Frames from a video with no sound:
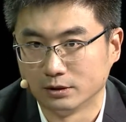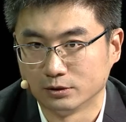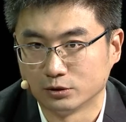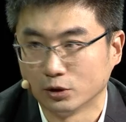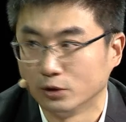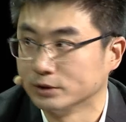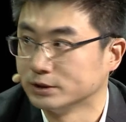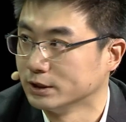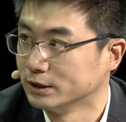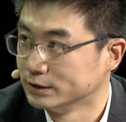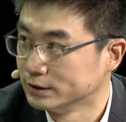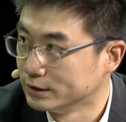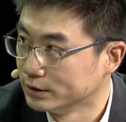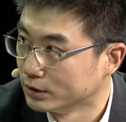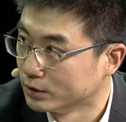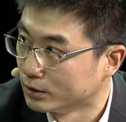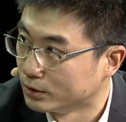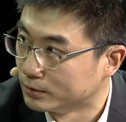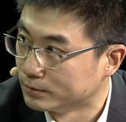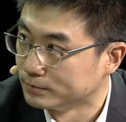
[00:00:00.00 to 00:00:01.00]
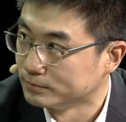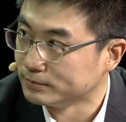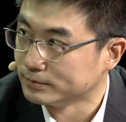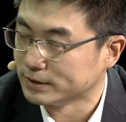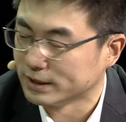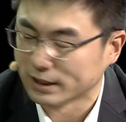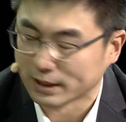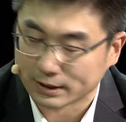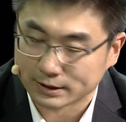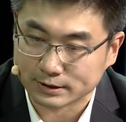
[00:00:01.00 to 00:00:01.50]
Tongcheng Yilong,
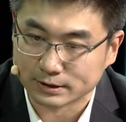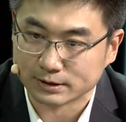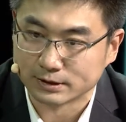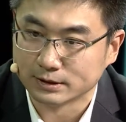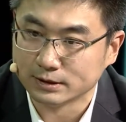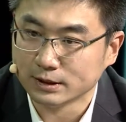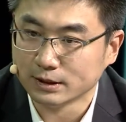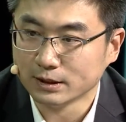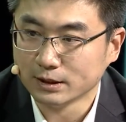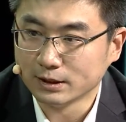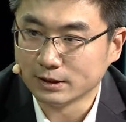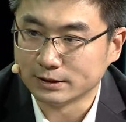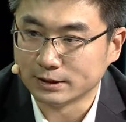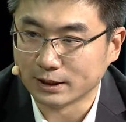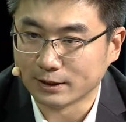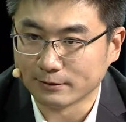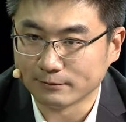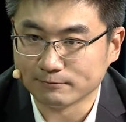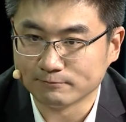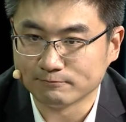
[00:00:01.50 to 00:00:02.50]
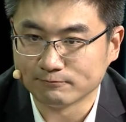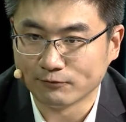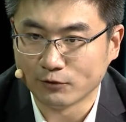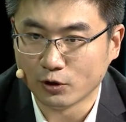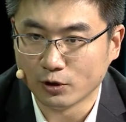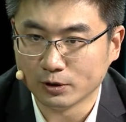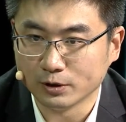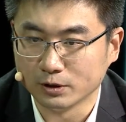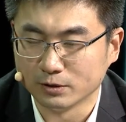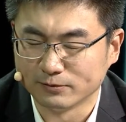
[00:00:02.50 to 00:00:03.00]
and their
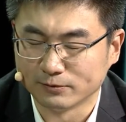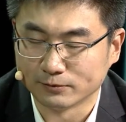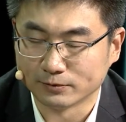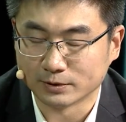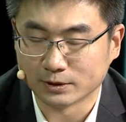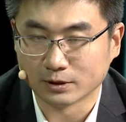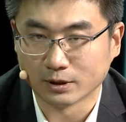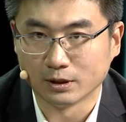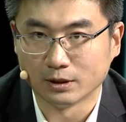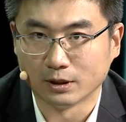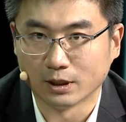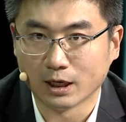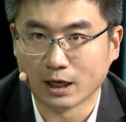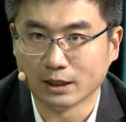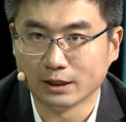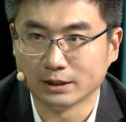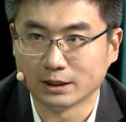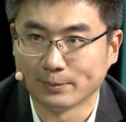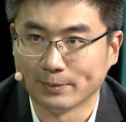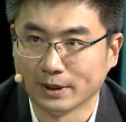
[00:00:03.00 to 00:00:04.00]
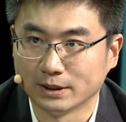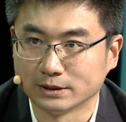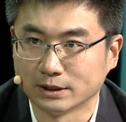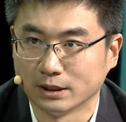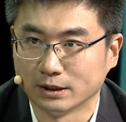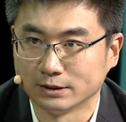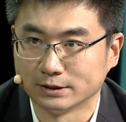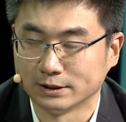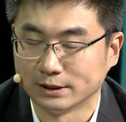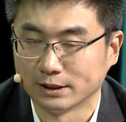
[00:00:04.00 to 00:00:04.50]
volume highly depends
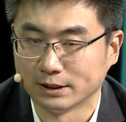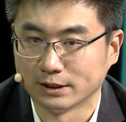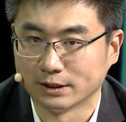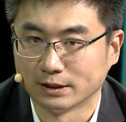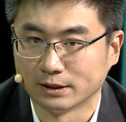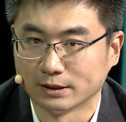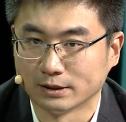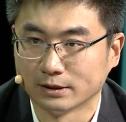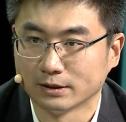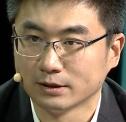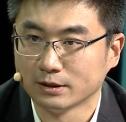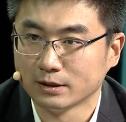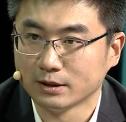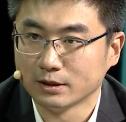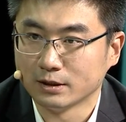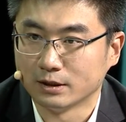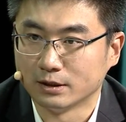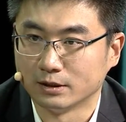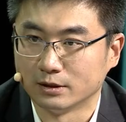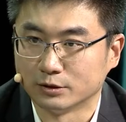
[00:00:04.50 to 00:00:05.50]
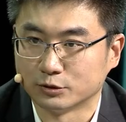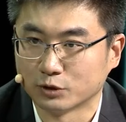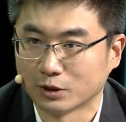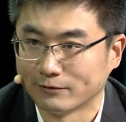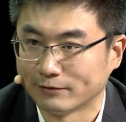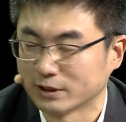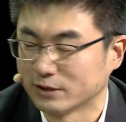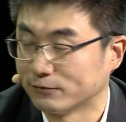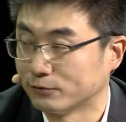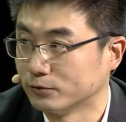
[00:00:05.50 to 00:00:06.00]
on their
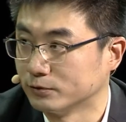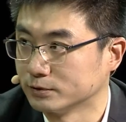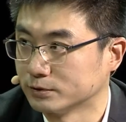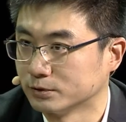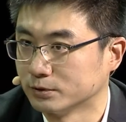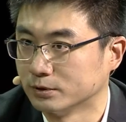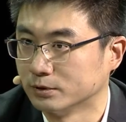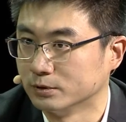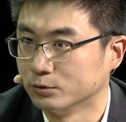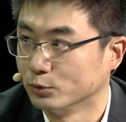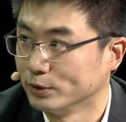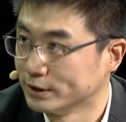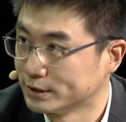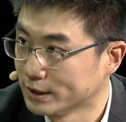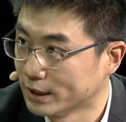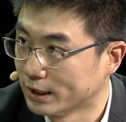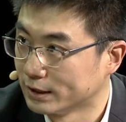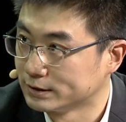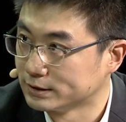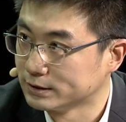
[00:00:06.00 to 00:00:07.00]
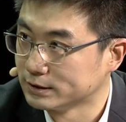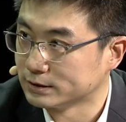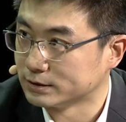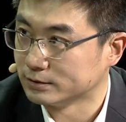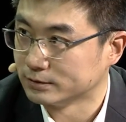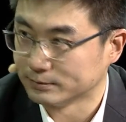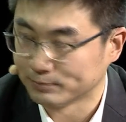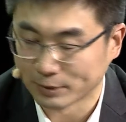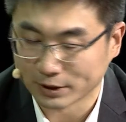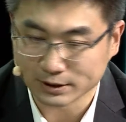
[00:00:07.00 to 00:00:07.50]
traffic flow through WeChat.
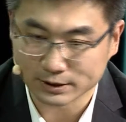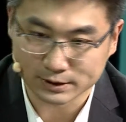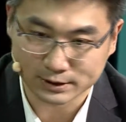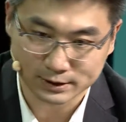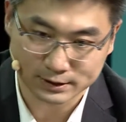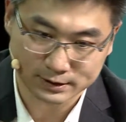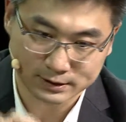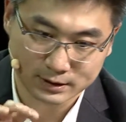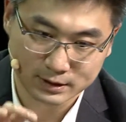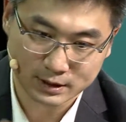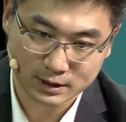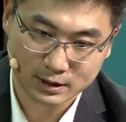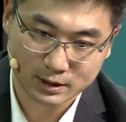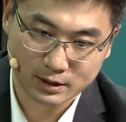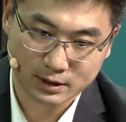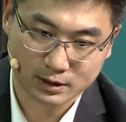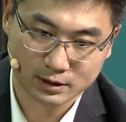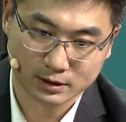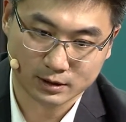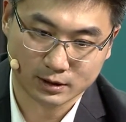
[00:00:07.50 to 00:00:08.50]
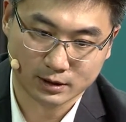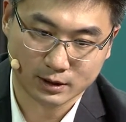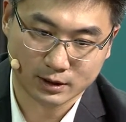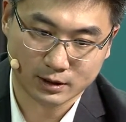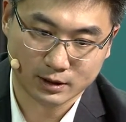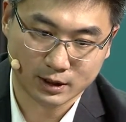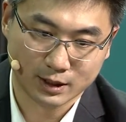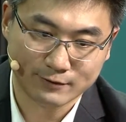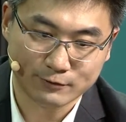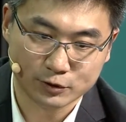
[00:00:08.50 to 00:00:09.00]
So, but the
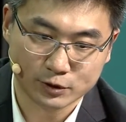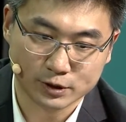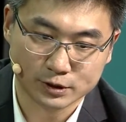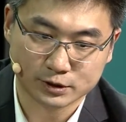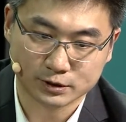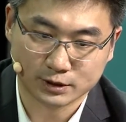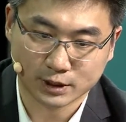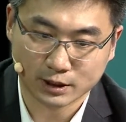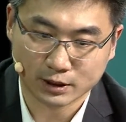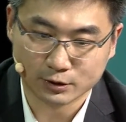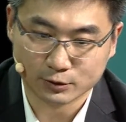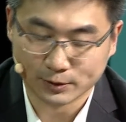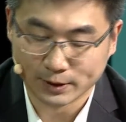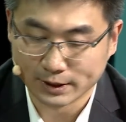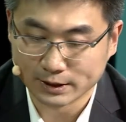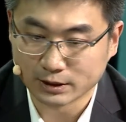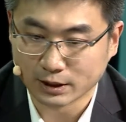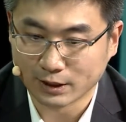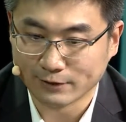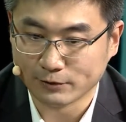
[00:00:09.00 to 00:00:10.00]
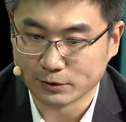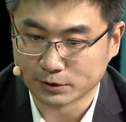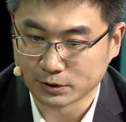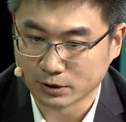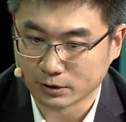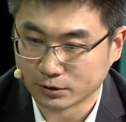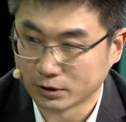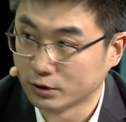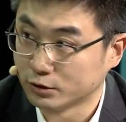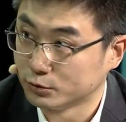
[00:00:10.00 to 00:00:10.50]
average daily rate, average
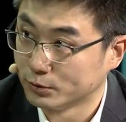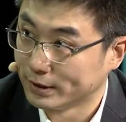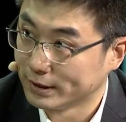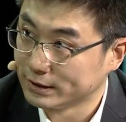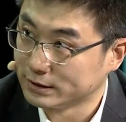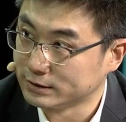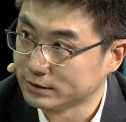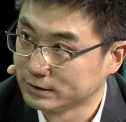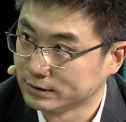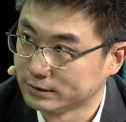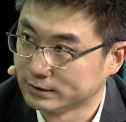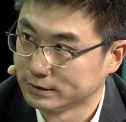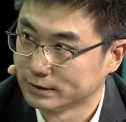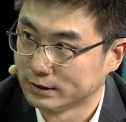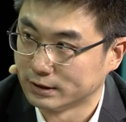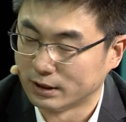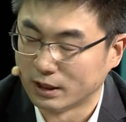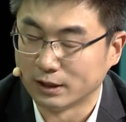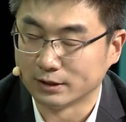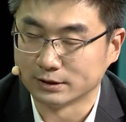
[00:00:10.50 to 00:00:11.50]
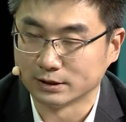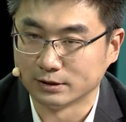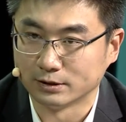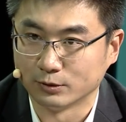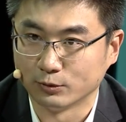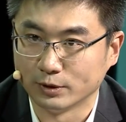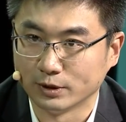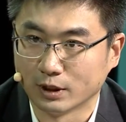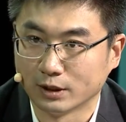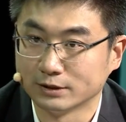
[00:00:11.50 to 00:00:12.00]
hotel rate
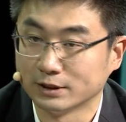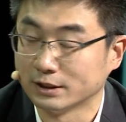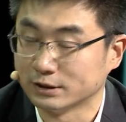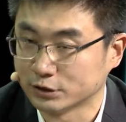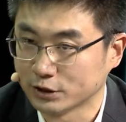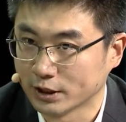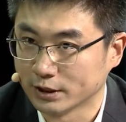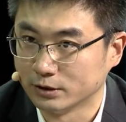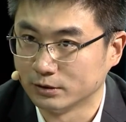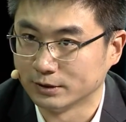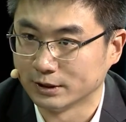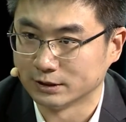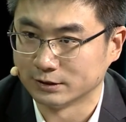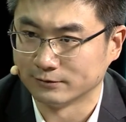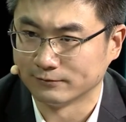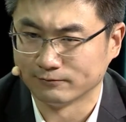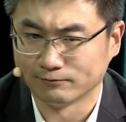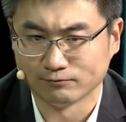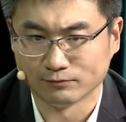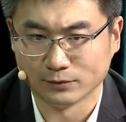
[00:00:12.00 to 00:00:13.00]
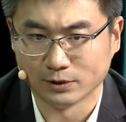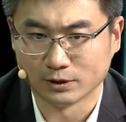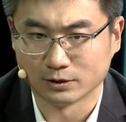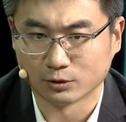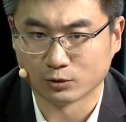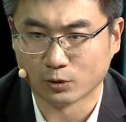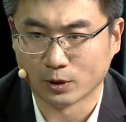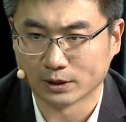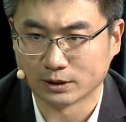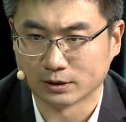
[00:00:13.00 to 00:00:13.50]
on that channel is
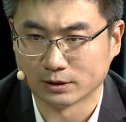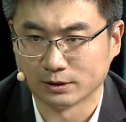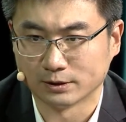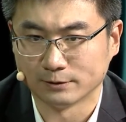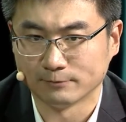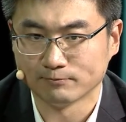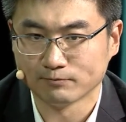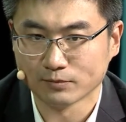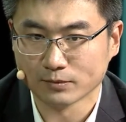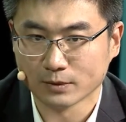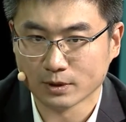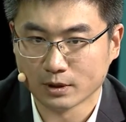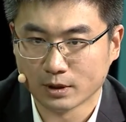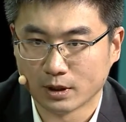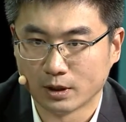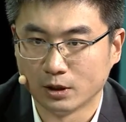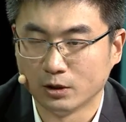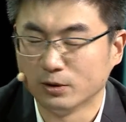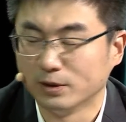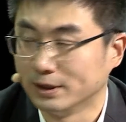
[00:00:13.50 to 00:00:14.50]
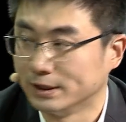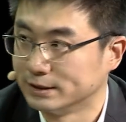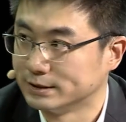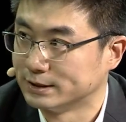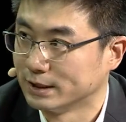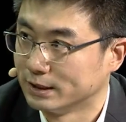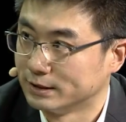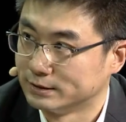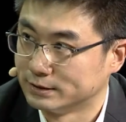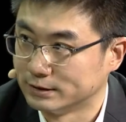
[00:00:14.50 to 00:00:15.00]
quite lower
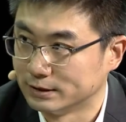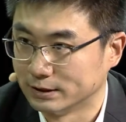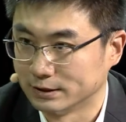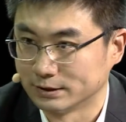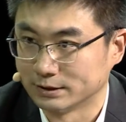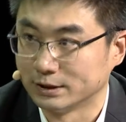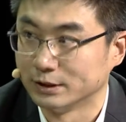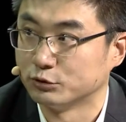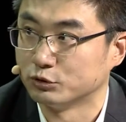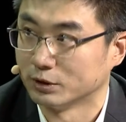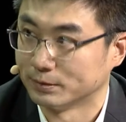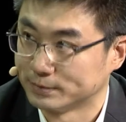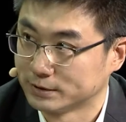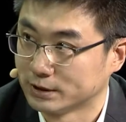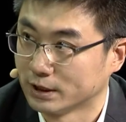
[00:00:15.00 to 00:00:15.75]
than the C-Trips